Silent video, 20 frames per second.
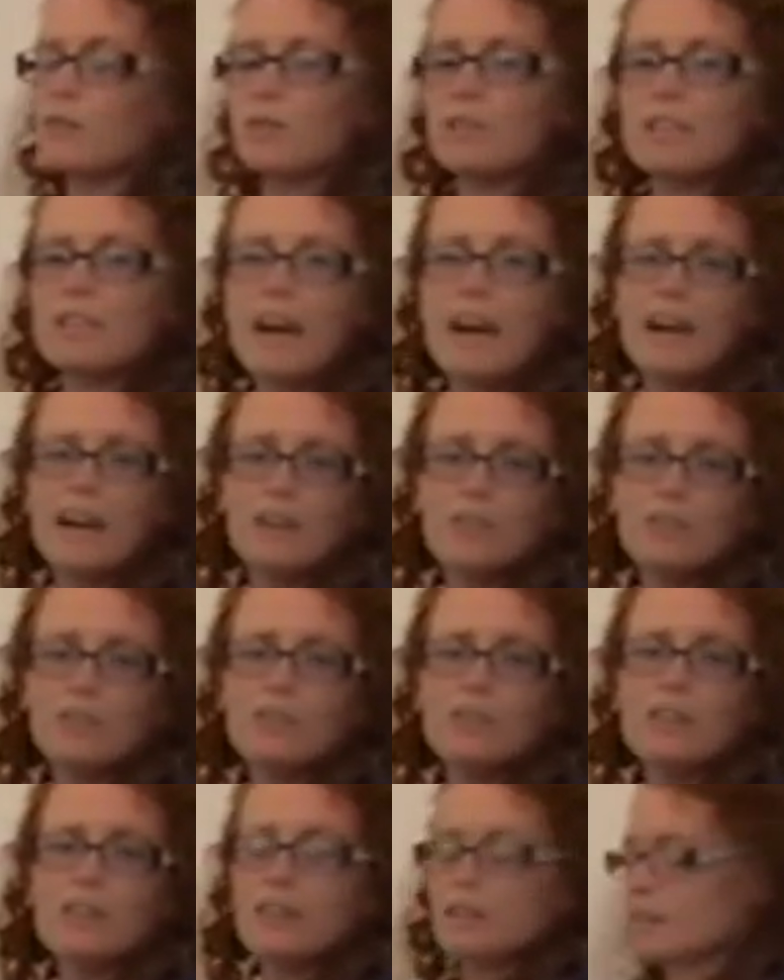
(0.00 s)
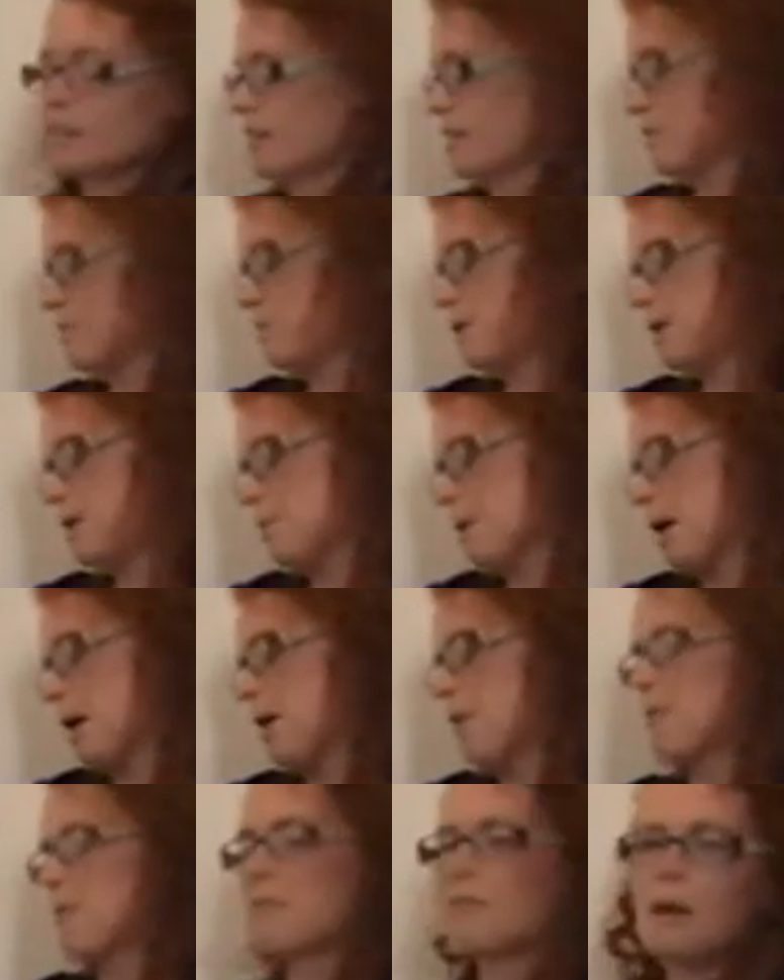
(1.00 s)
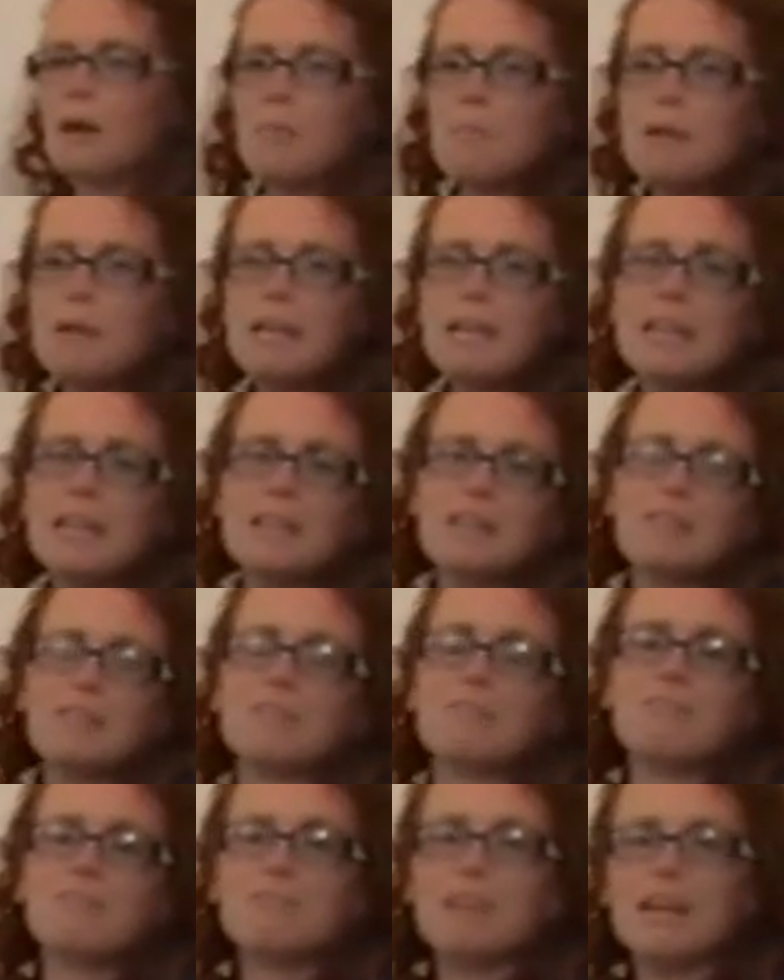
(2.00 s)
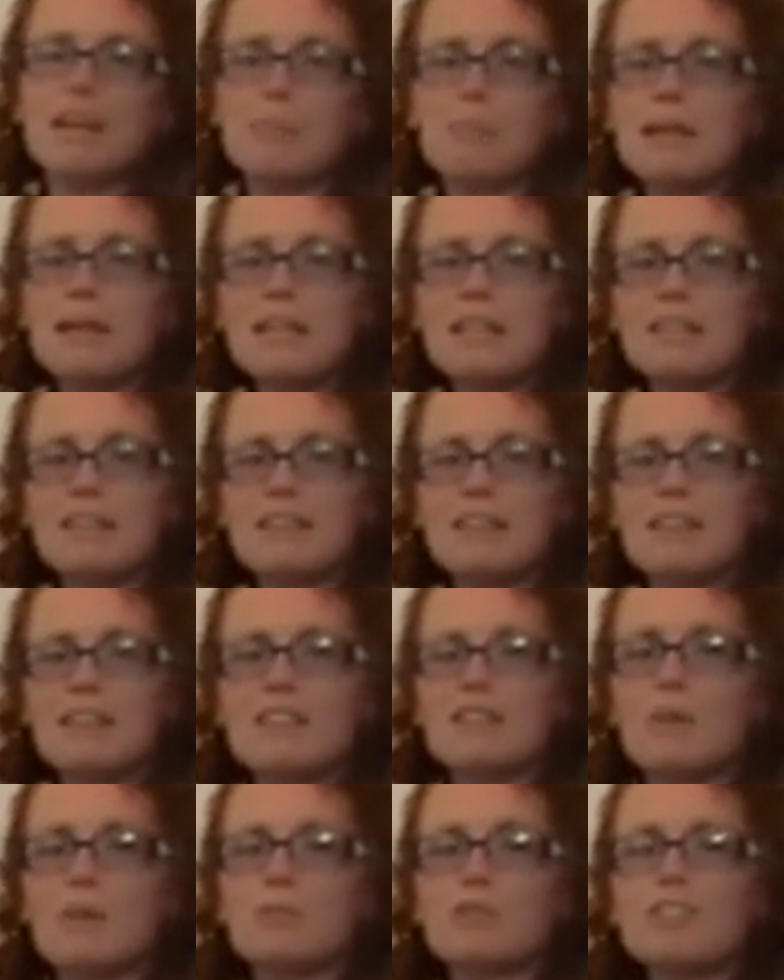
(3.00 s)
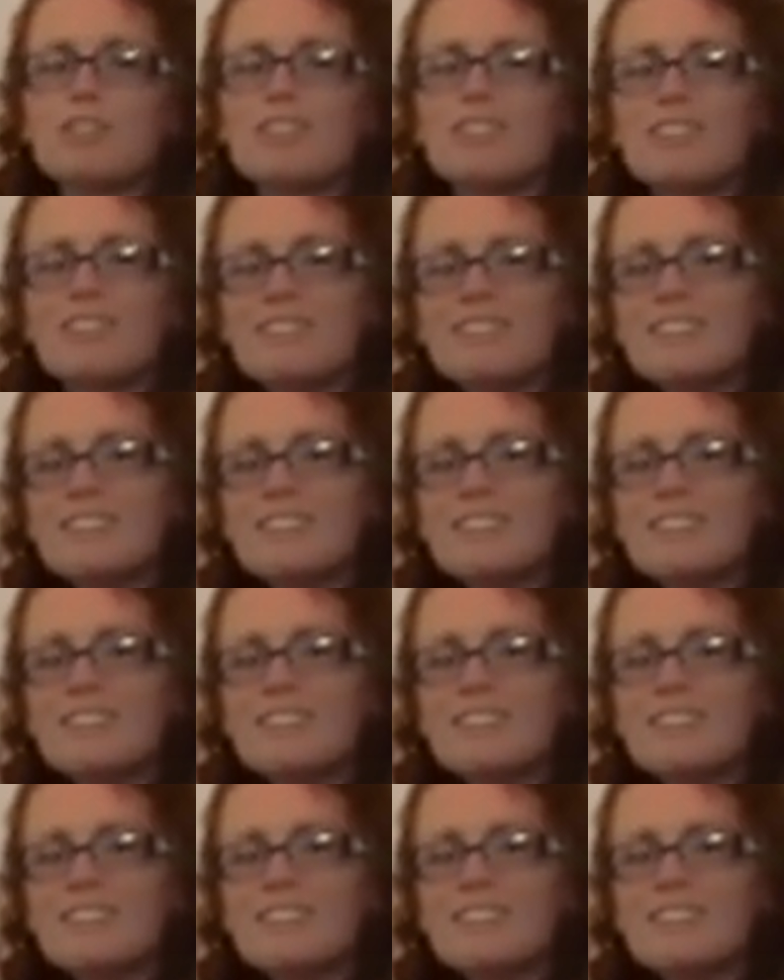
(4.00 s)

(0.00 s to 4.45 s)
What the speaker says: gone down. It's been about a minute and a bit, so I'm just going to